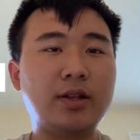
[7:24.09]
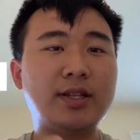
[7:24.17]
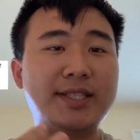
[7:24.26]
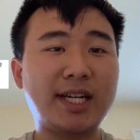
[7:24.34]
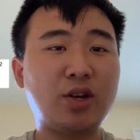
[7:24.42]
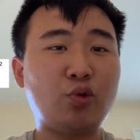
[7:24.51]
The
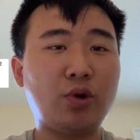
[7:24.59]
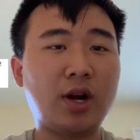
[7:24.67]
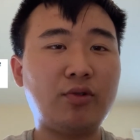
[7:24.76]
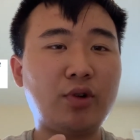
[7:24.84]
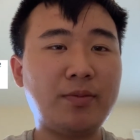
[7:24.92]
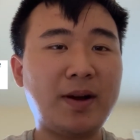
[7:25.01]
second award I
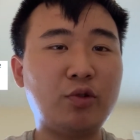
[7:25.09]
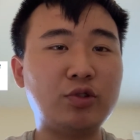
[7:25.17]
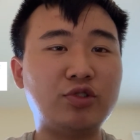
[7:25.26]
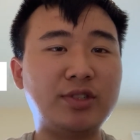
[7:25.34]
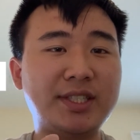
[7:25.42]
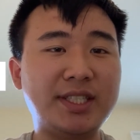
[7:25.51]
wrote about was
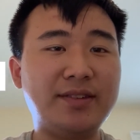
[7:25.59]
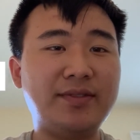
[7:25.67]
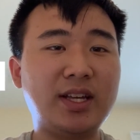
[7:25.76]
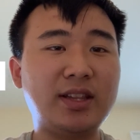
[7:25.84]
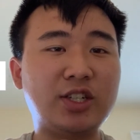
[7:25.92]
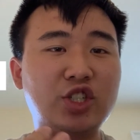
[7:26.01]

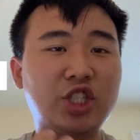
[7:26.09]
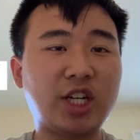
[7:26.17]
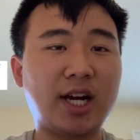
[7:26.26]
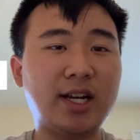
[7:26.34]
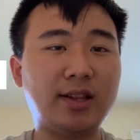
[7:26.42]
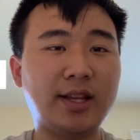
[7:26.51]
receiving the
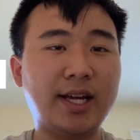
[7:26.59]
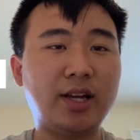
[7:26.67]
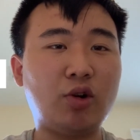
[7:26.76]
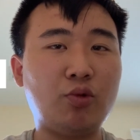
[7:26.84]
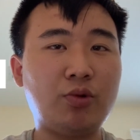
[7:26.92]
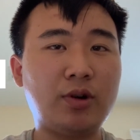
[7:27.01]
Shine a Light
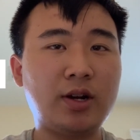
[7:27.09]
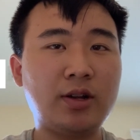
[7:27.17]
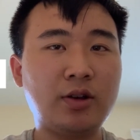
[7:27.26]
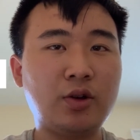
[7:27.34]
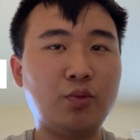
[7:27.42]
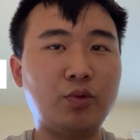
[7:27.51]
Award,
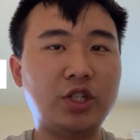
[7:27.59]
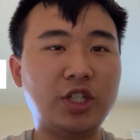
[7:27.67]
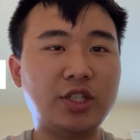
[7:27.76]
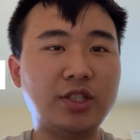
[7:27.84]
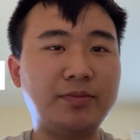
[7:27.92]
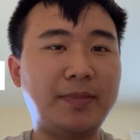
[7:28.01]
which
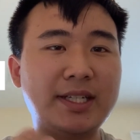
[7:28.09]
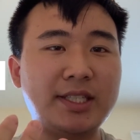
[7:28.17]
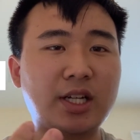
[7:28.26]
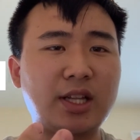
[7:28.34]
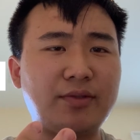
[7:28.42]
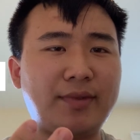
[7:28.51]
is
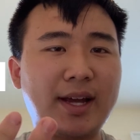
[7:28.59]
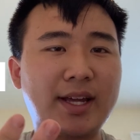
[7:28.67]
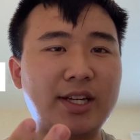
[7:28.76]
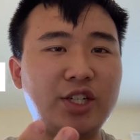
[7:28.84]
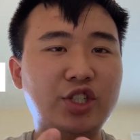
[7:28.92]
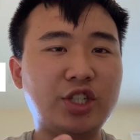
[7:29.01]
basically
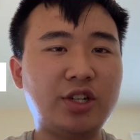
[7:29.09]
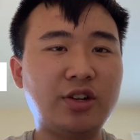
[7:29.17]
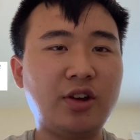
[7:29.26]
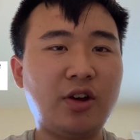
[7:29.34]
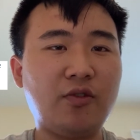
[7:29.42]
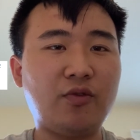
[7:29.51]
recognition
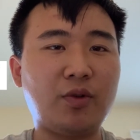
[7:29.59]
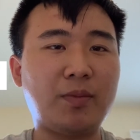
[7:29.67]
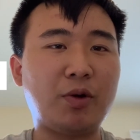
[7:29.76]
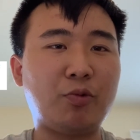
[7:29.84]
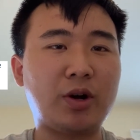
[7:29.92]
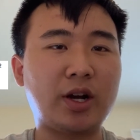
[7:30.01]
for my
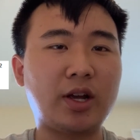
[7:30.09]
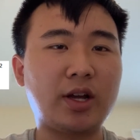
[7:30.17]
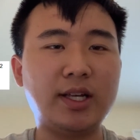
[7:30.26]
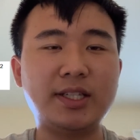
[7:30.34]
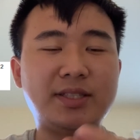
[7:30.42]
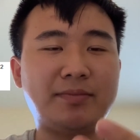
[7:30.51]
work
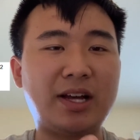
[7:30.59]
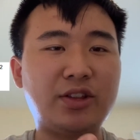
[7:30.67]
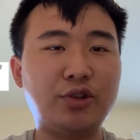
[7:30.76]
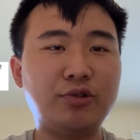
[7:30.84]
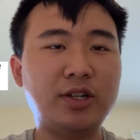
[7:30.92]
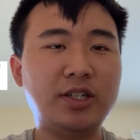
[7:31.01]
in Math
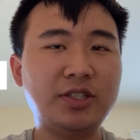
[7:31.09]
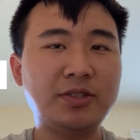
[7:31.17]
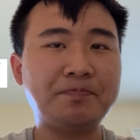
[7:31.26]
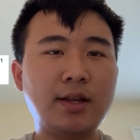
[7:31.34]
Tutors.